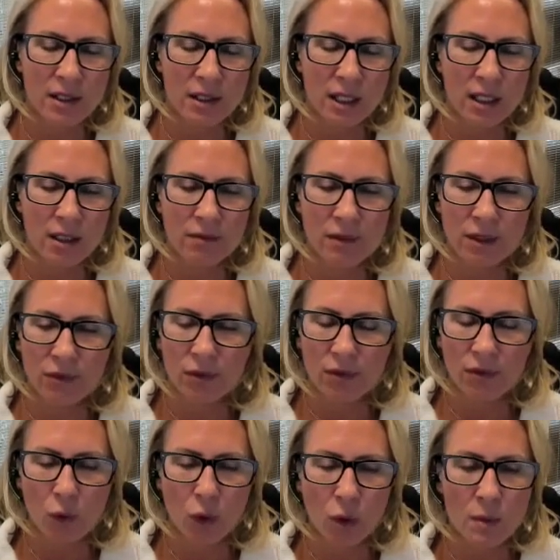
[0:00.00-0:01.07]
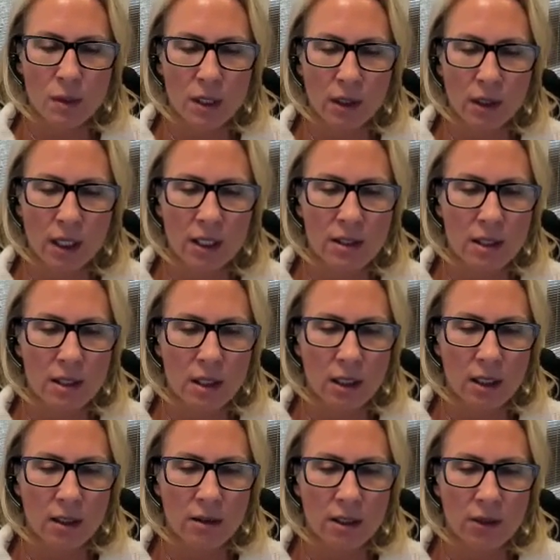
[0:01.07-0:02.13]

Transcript: and different forums and things that in